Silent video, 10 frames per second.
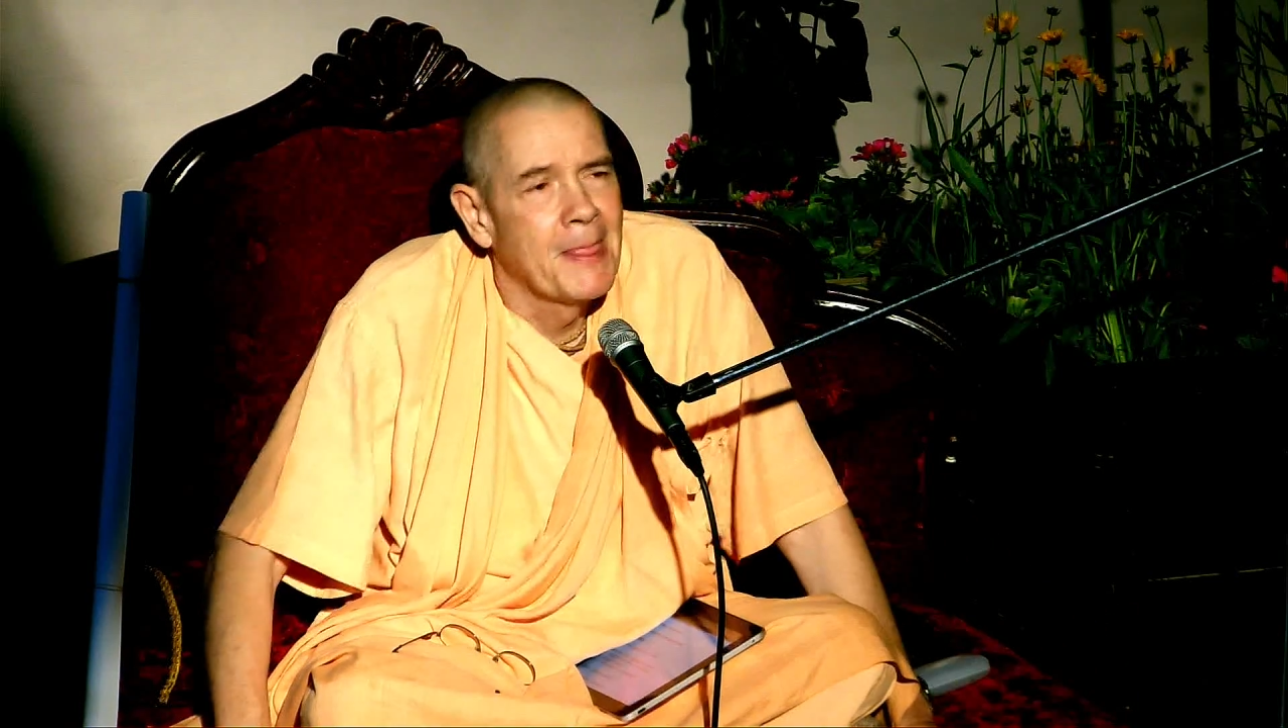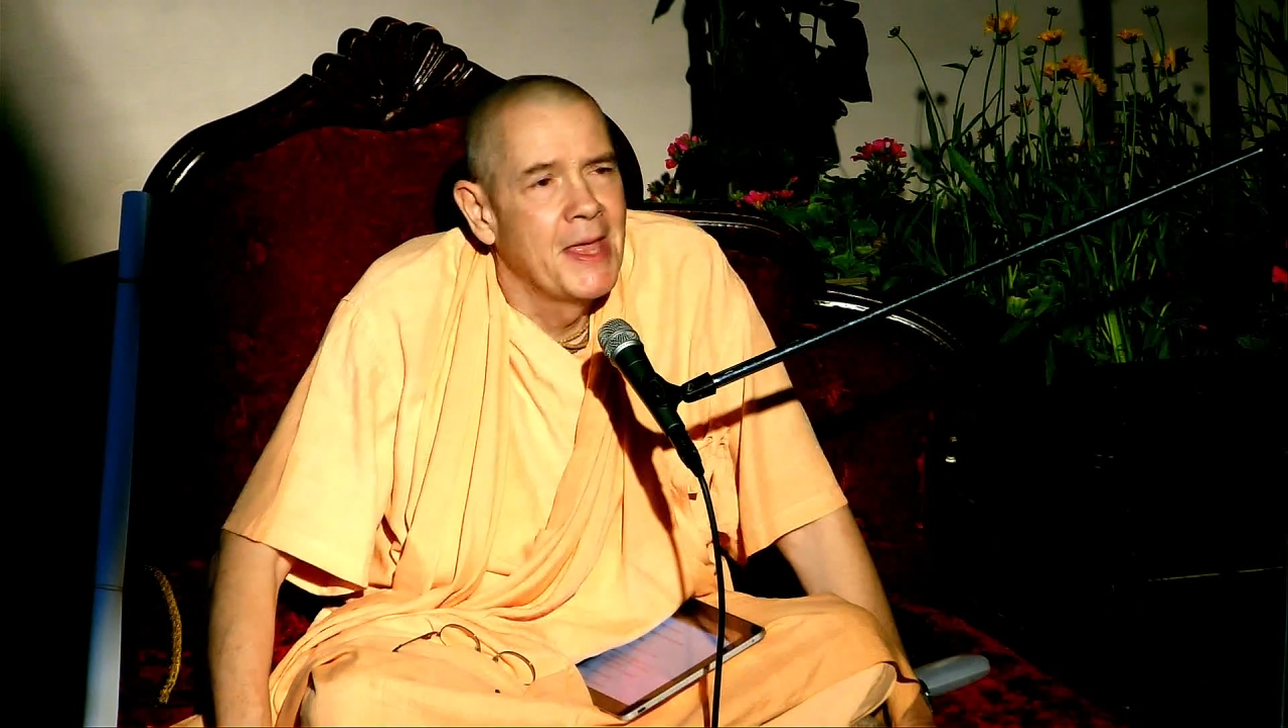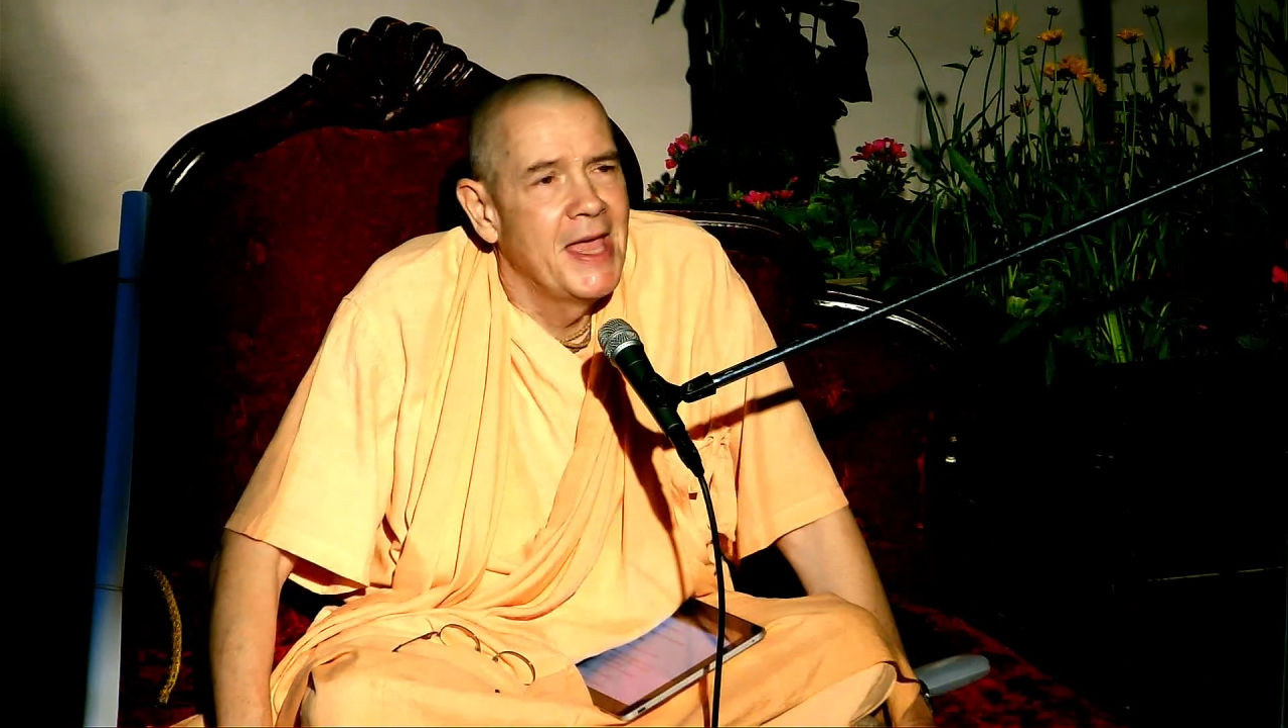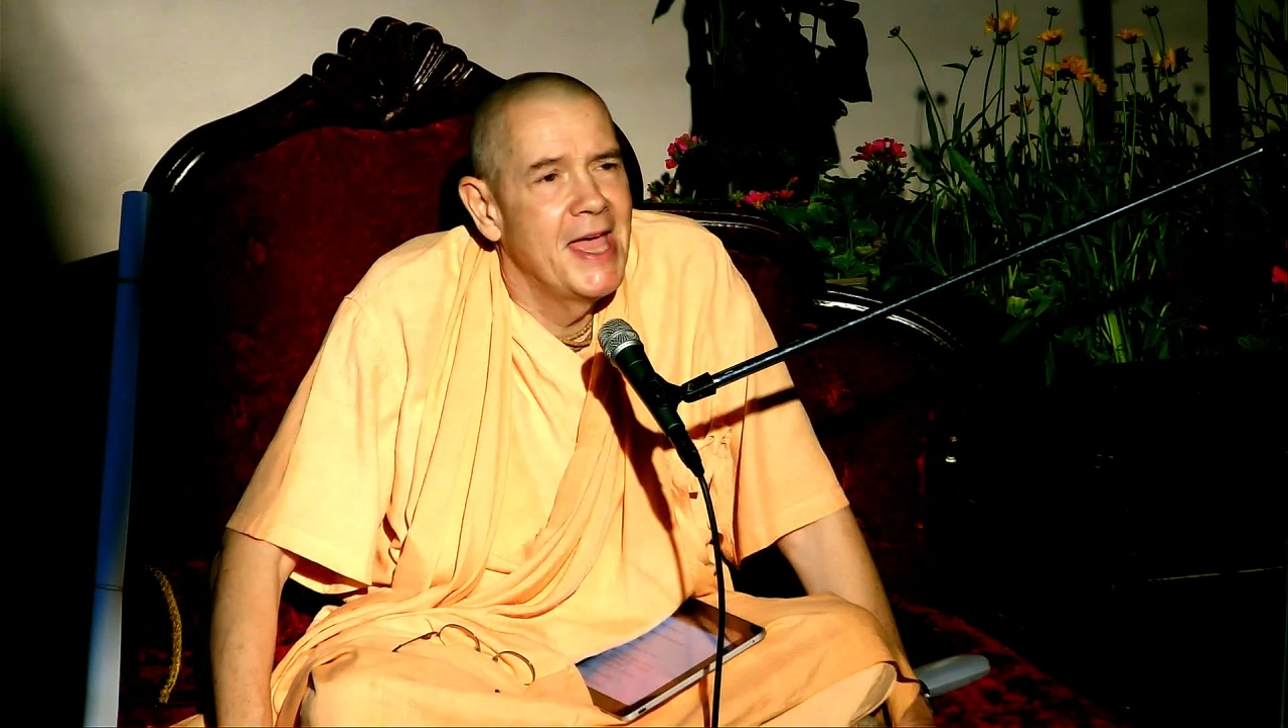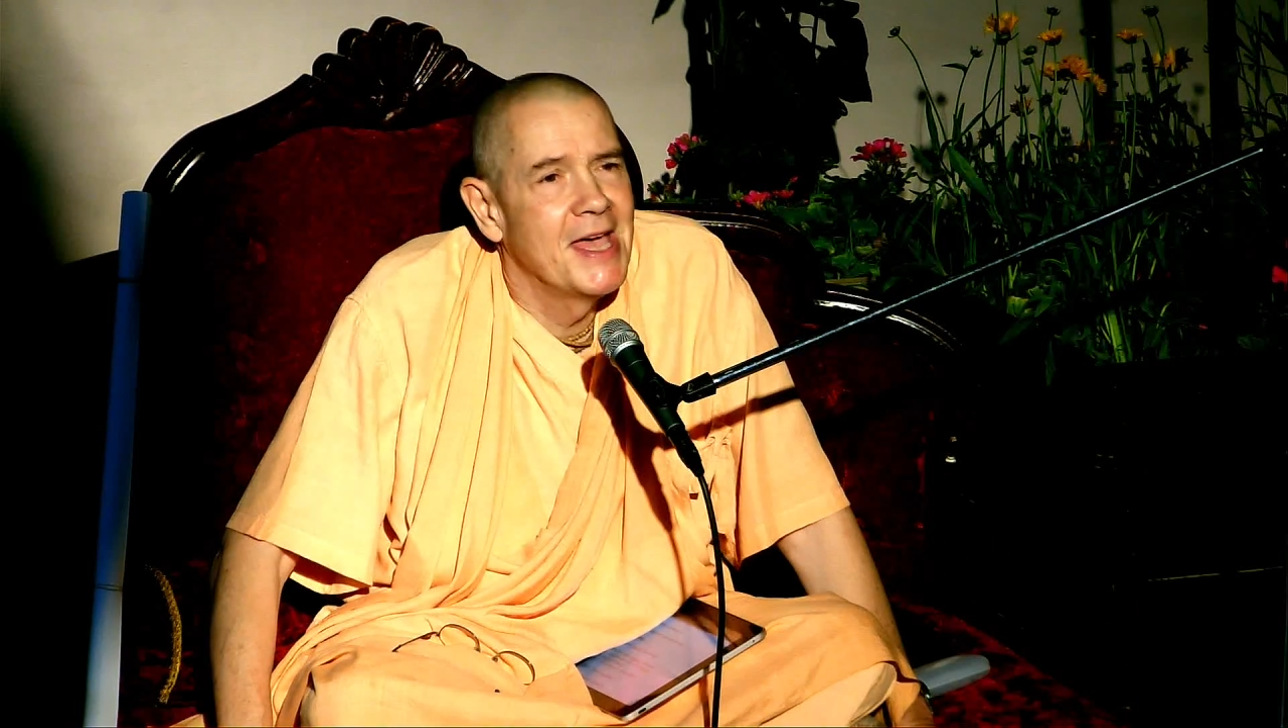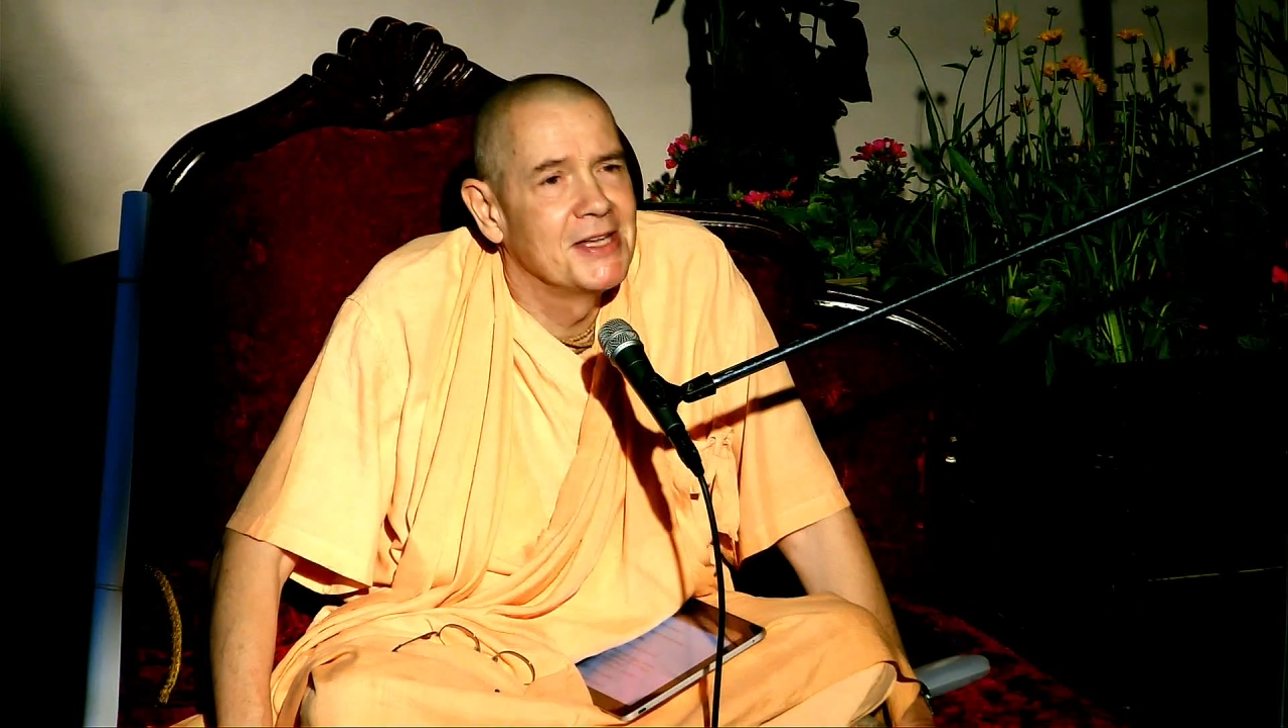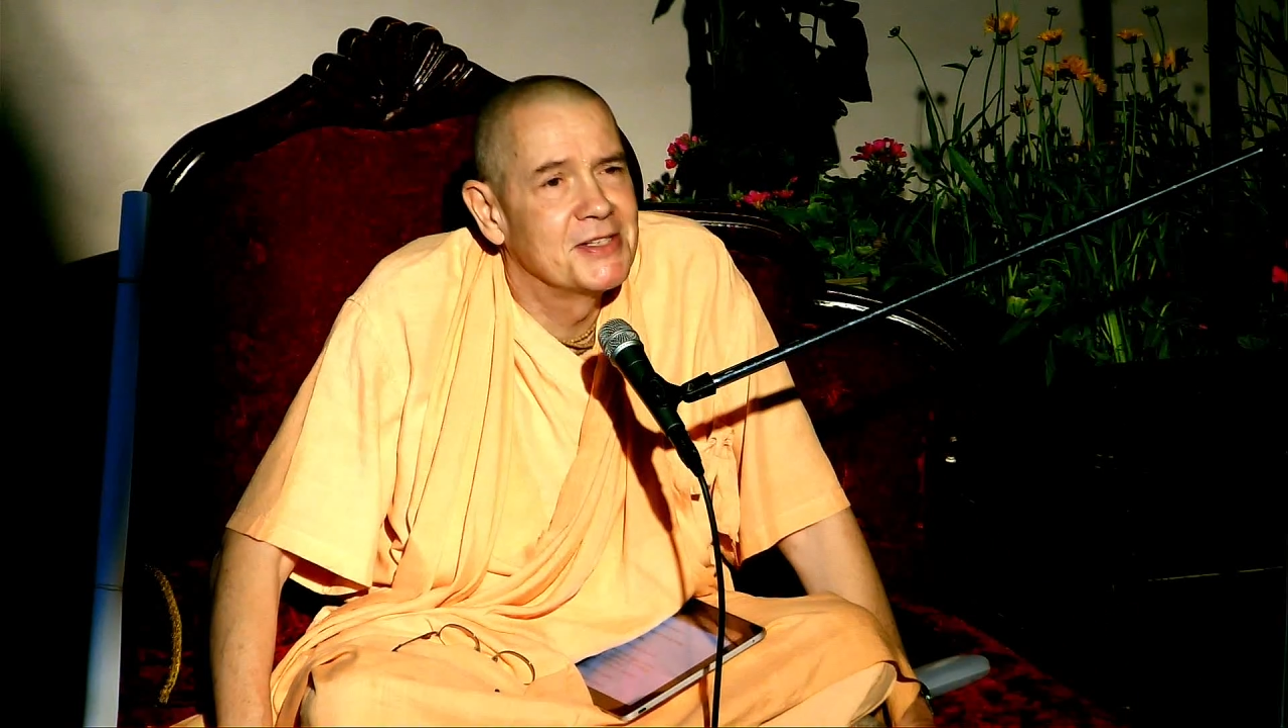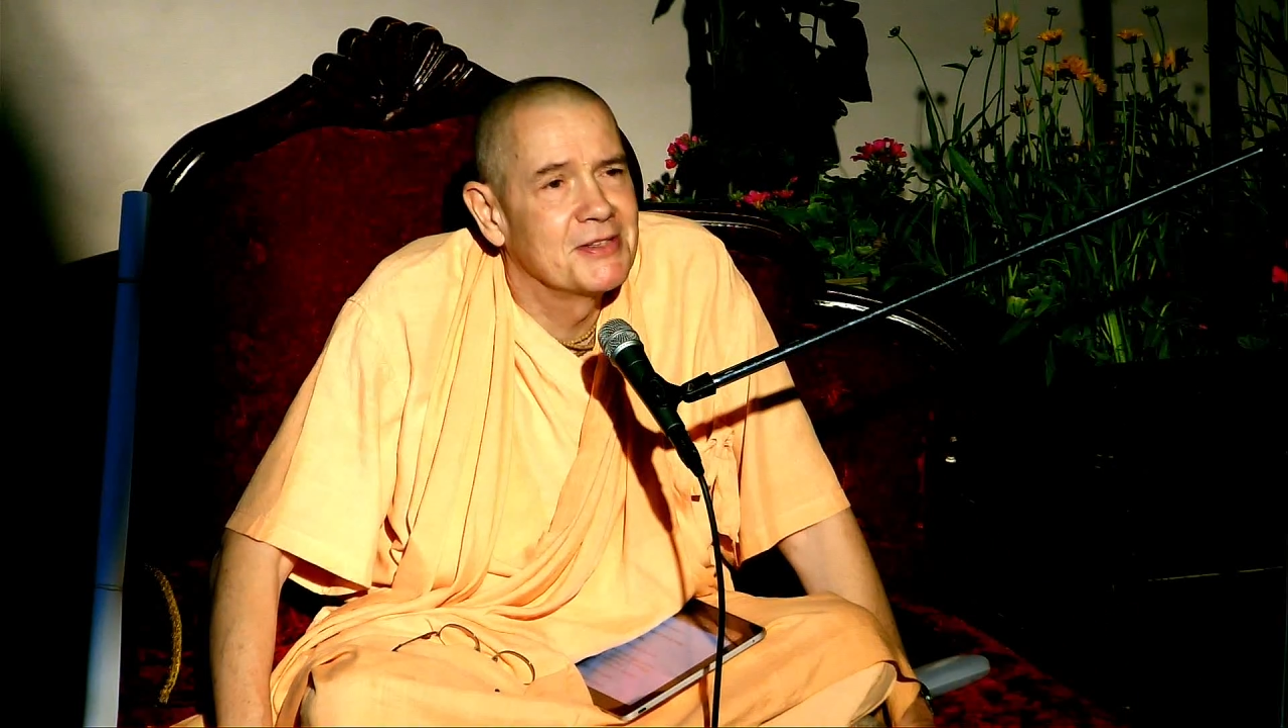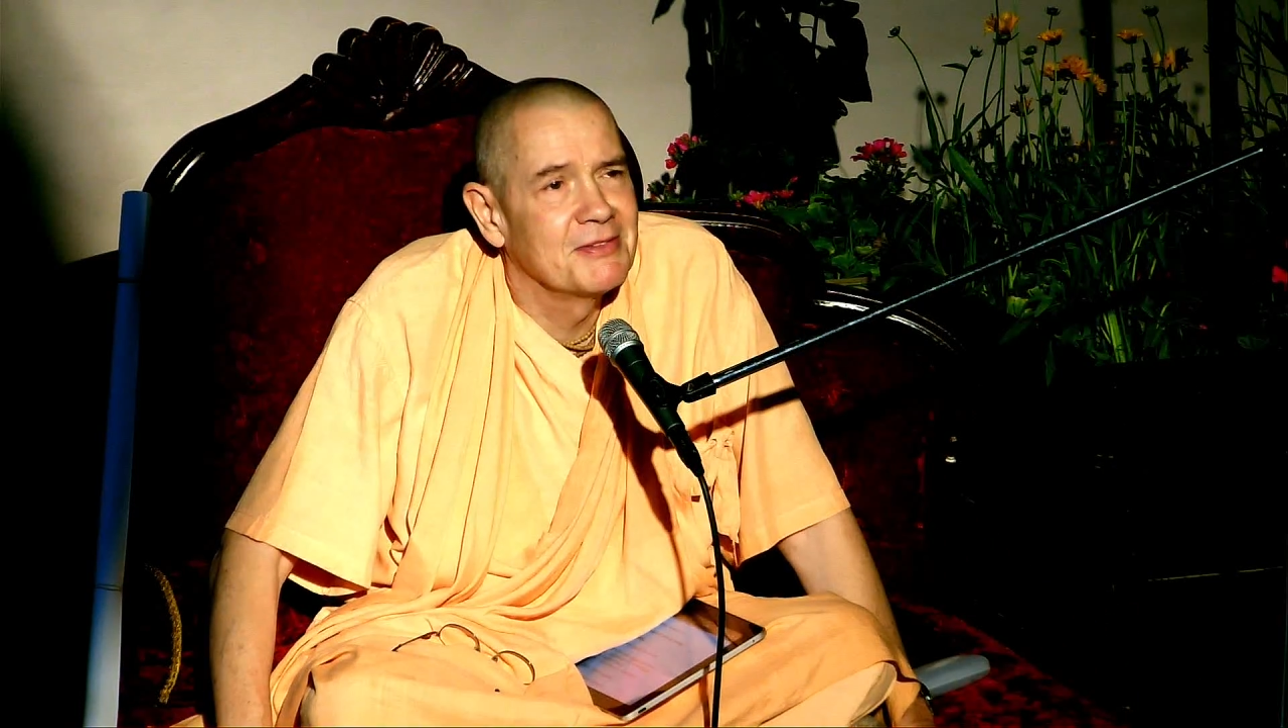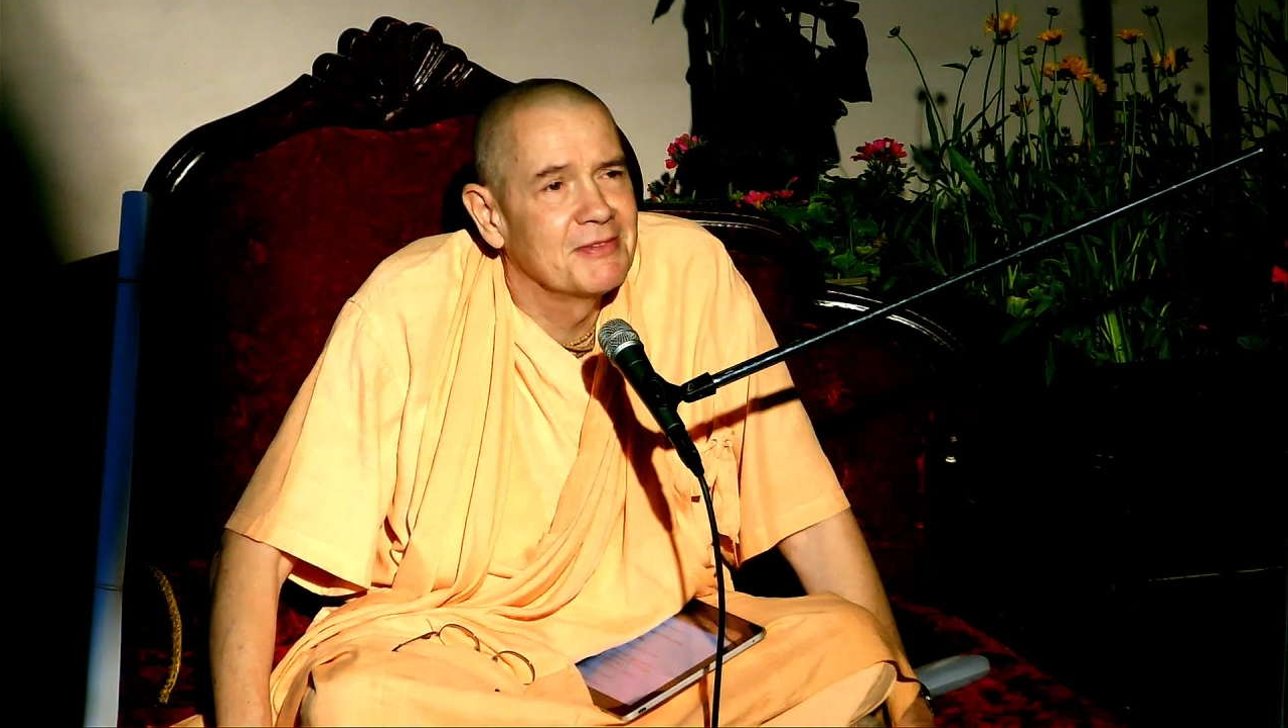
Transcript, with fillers: And